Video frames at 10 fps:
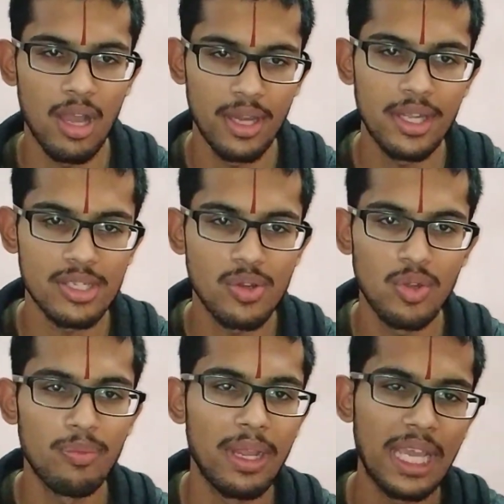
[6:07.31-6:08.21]
It is going
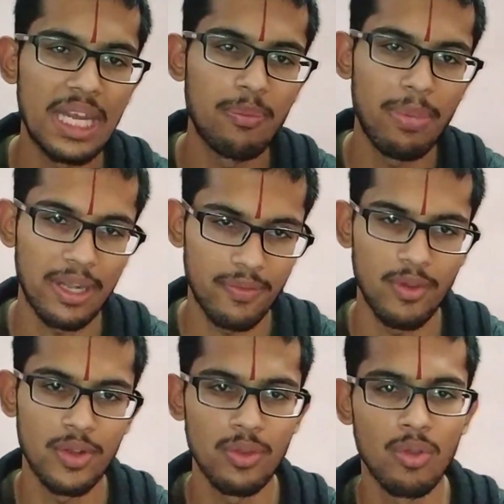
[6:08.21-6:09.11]
to make an impact
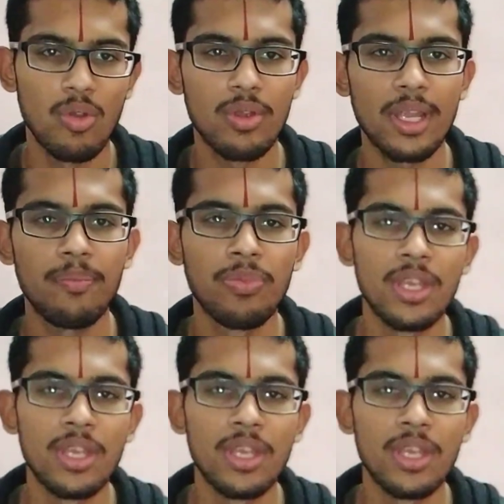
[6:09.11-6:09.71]
for you. Okay,